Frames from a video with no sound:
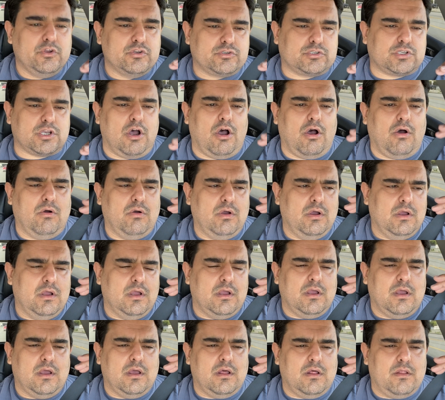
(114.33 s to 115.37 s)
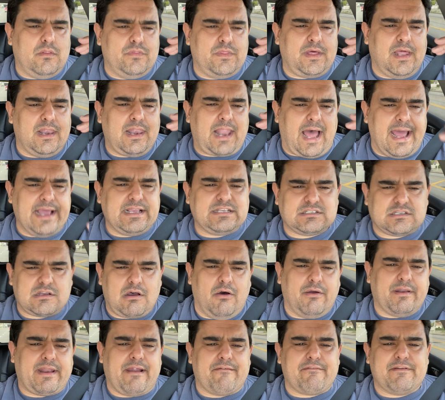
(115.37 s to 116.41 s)
So the
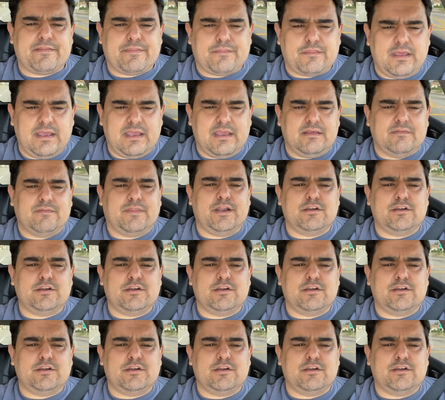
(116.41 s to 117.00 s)
Lysol and everything,